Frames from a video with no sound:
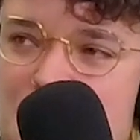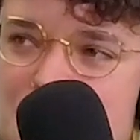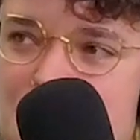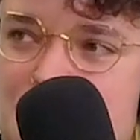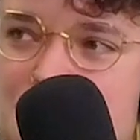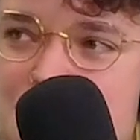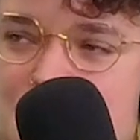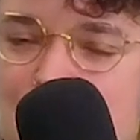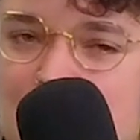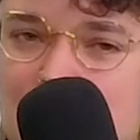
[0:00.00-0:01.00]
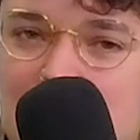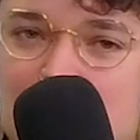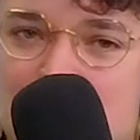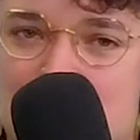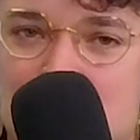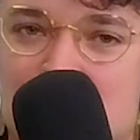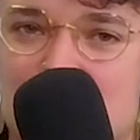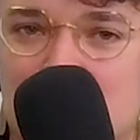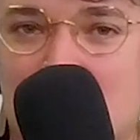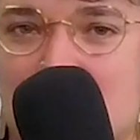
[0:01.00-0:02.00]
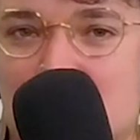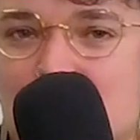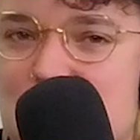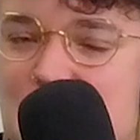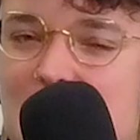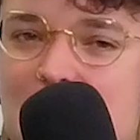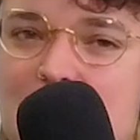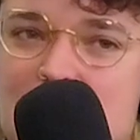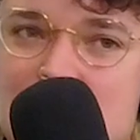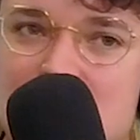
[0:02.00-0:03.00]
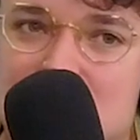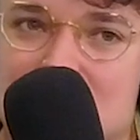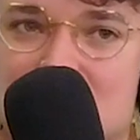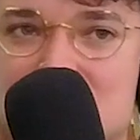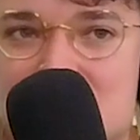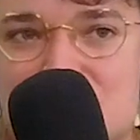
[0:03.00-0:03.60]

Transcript: shelter, so 1 man per room per bathroom. So that led to some